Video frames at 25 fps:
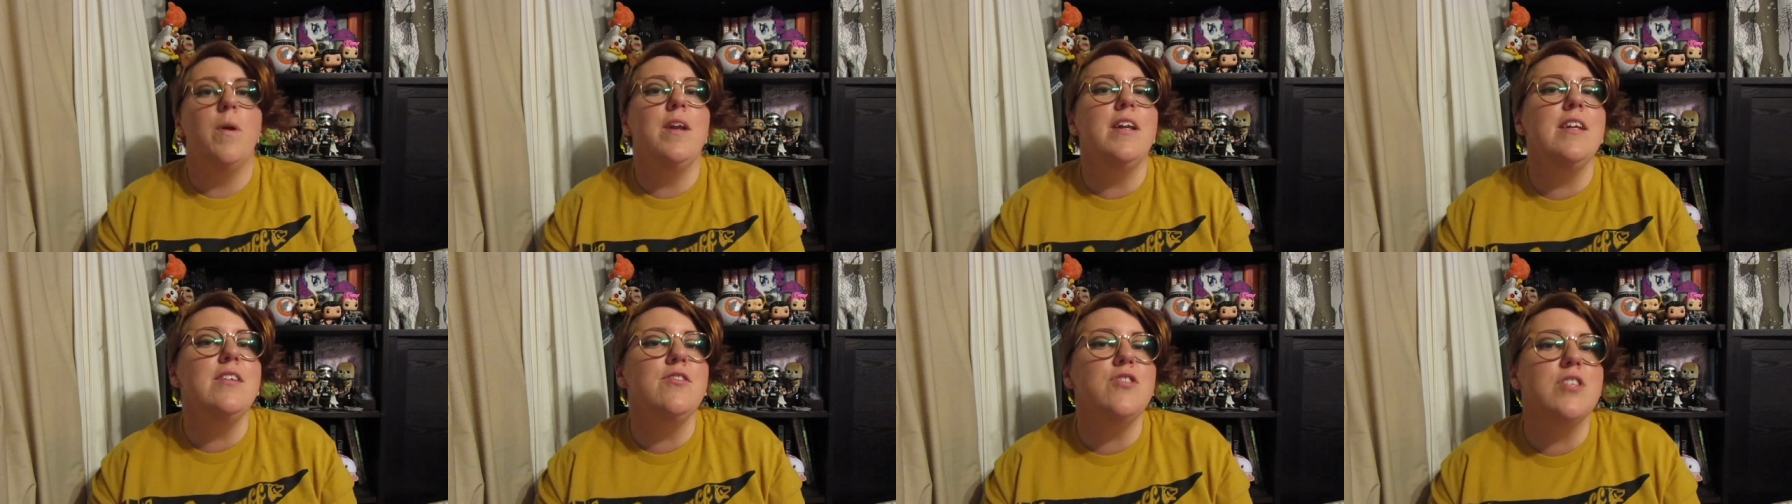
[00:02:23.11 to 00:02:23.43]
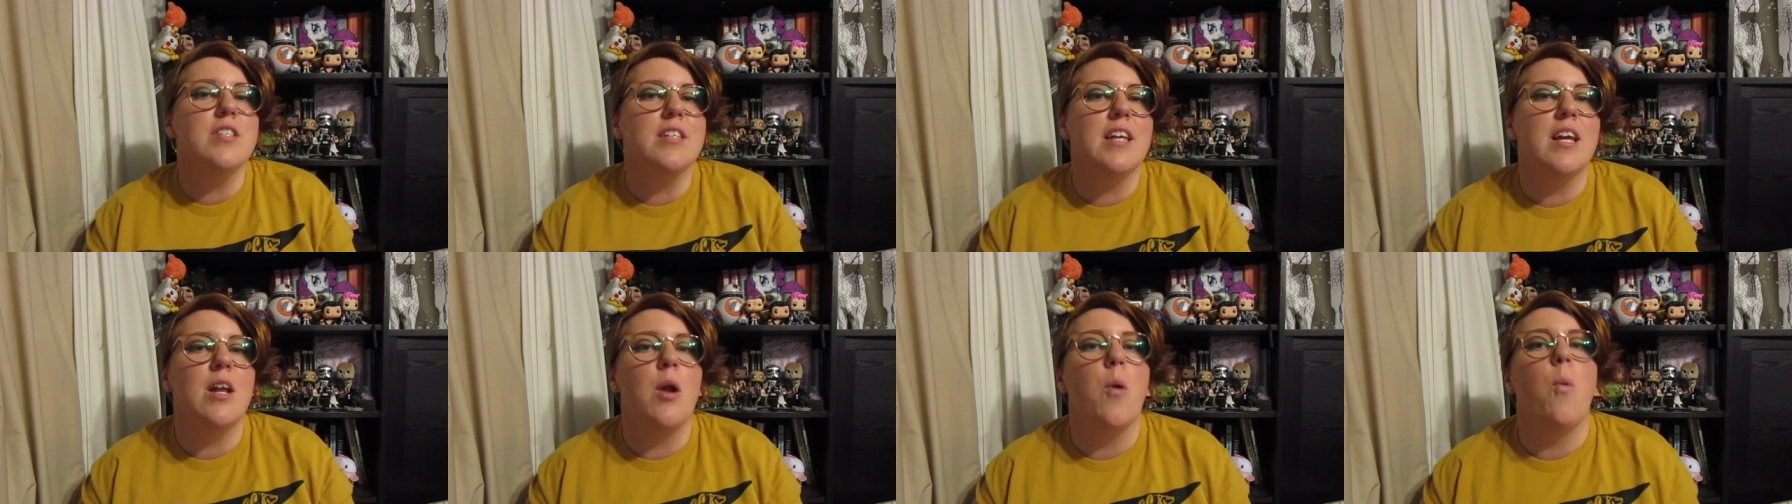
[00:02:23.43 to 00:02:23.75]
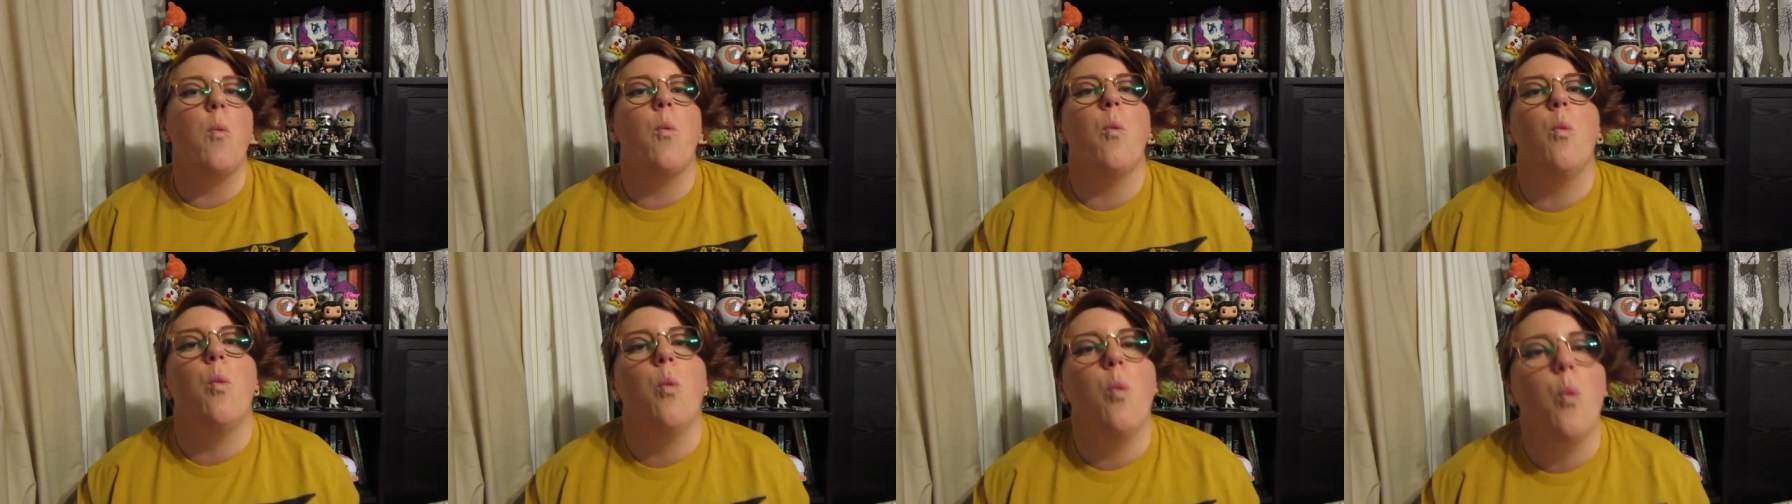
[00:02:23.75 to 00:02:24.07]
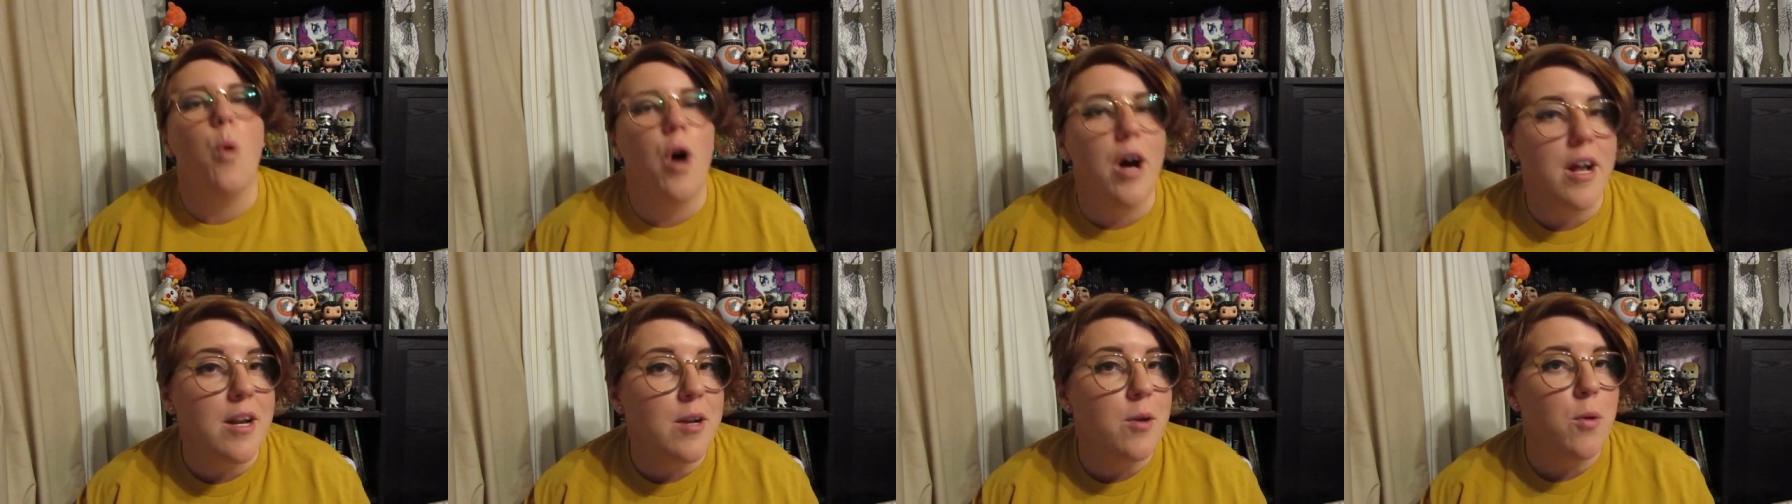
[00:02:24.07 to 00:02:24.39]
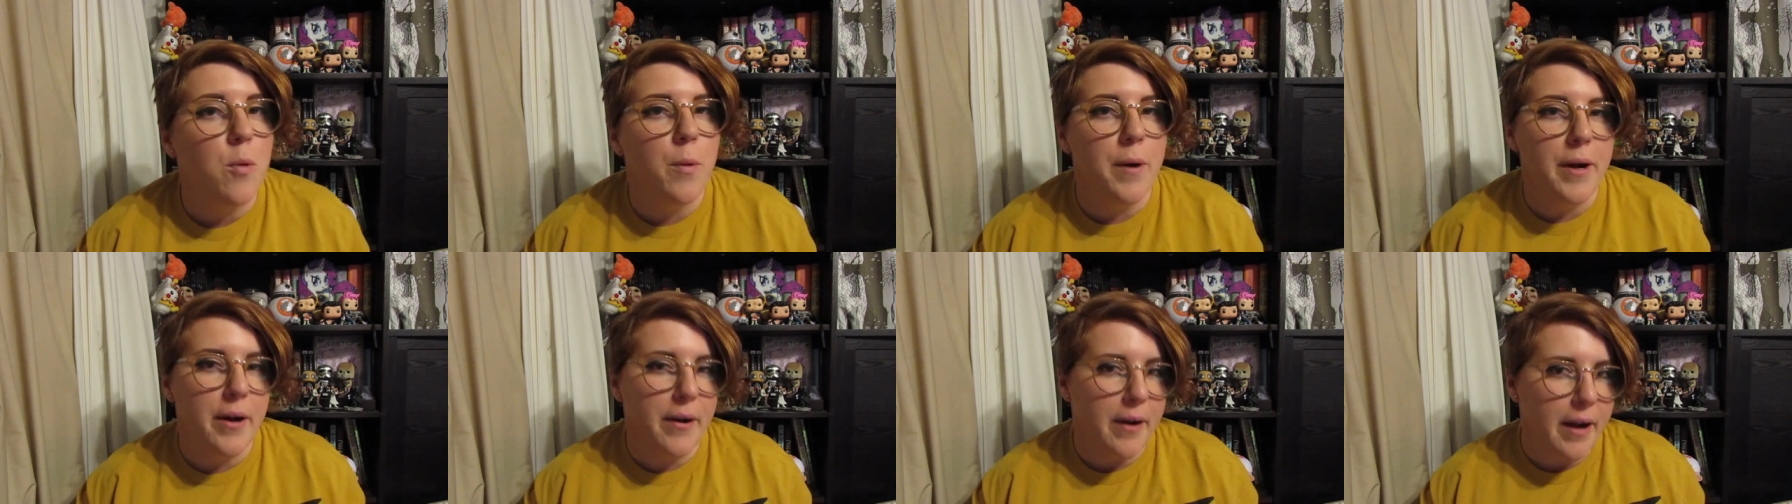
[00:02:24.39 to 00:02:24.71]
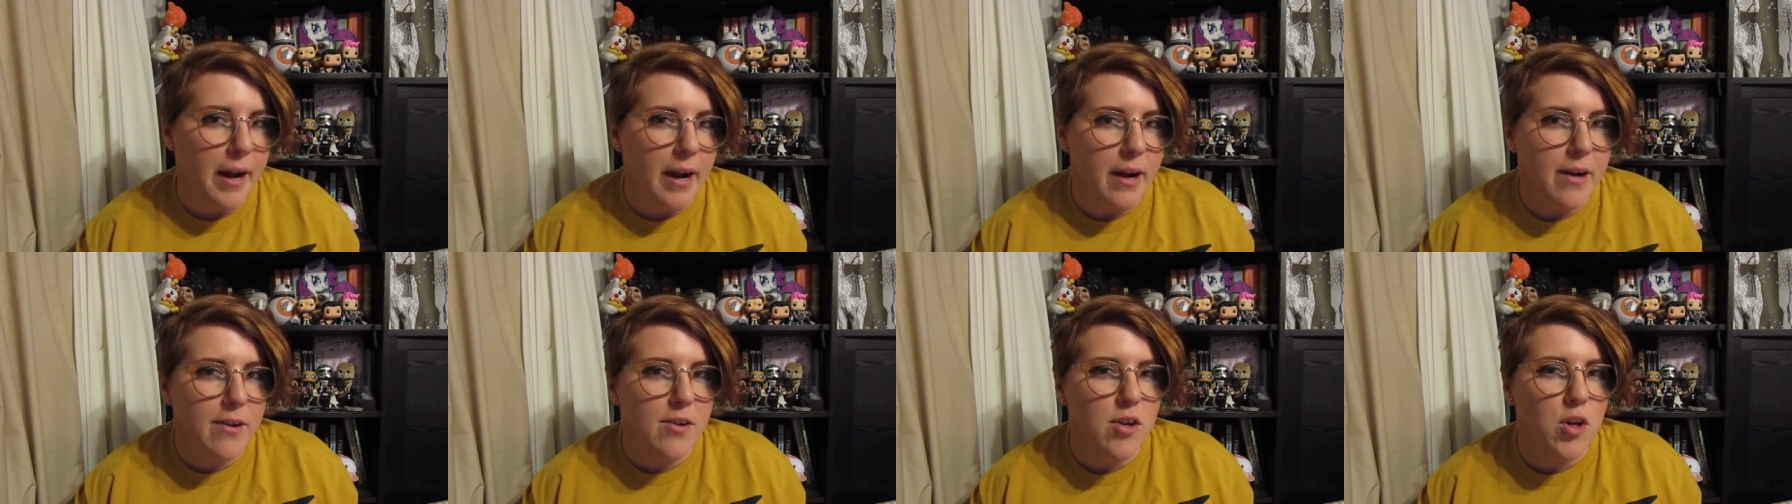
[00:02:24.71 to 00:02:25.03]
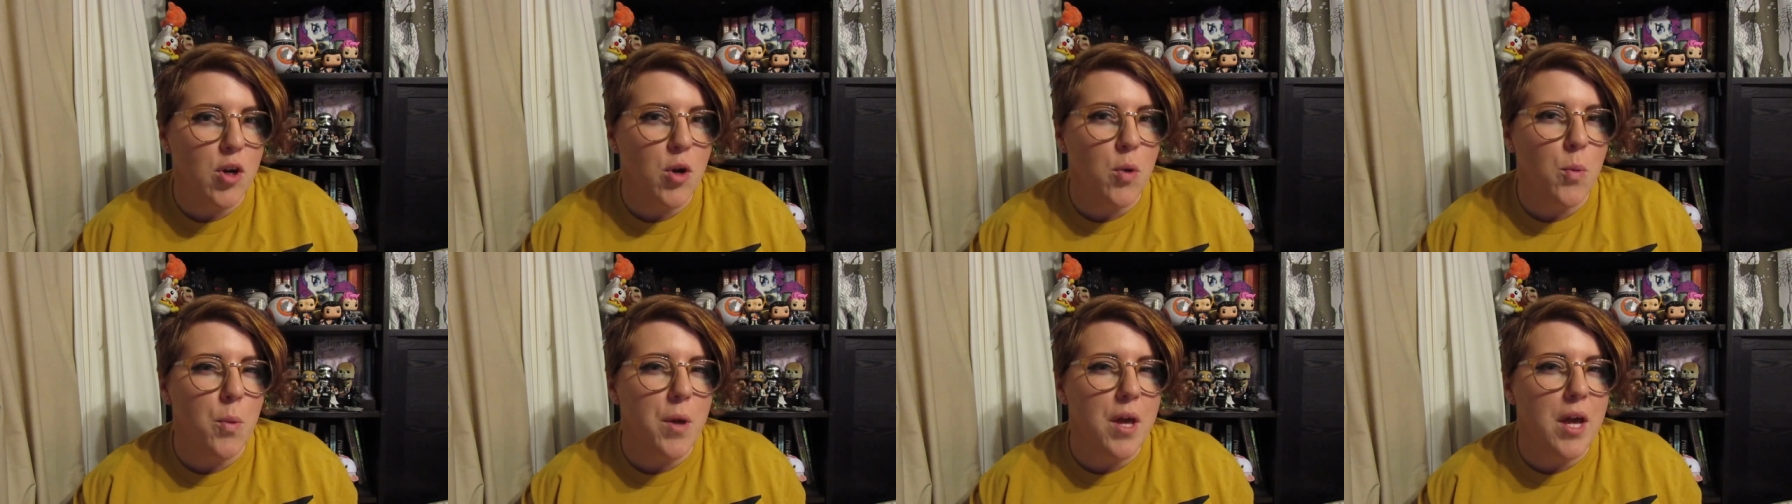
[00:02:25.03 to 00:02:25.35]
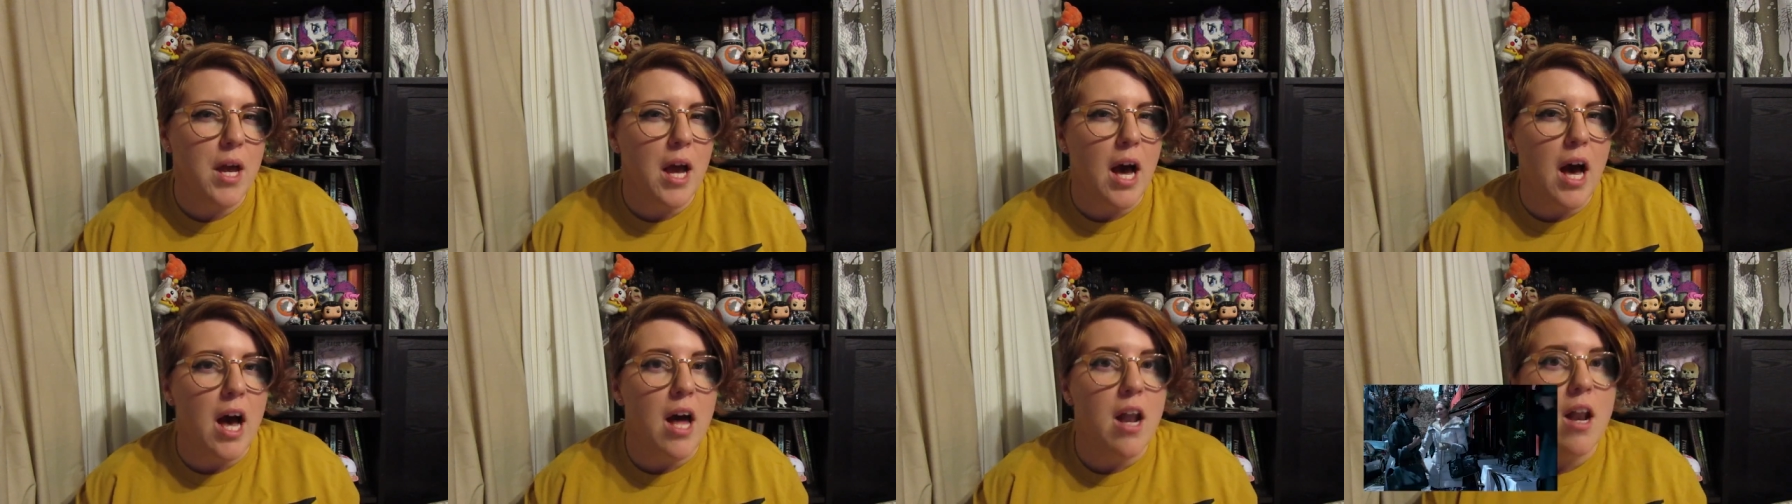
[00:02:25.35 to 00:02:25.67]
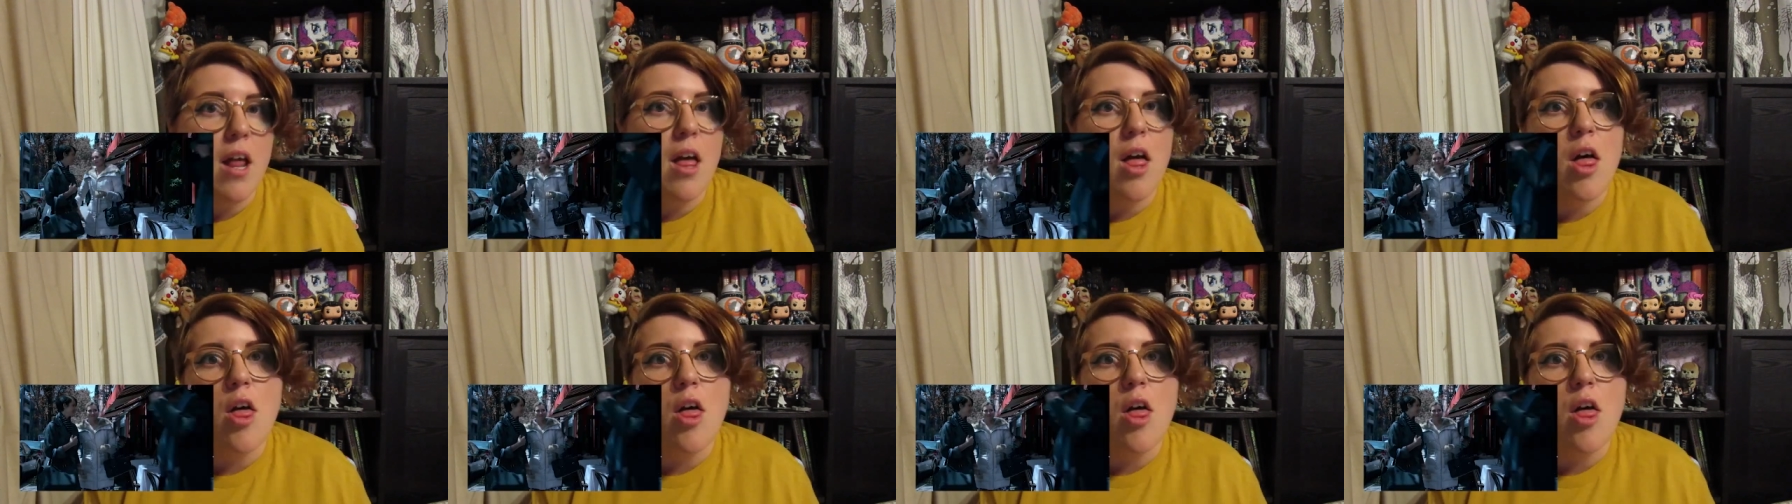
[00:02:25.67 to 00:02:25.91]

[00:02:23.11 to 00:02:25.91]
We didn't just get one queer character, we got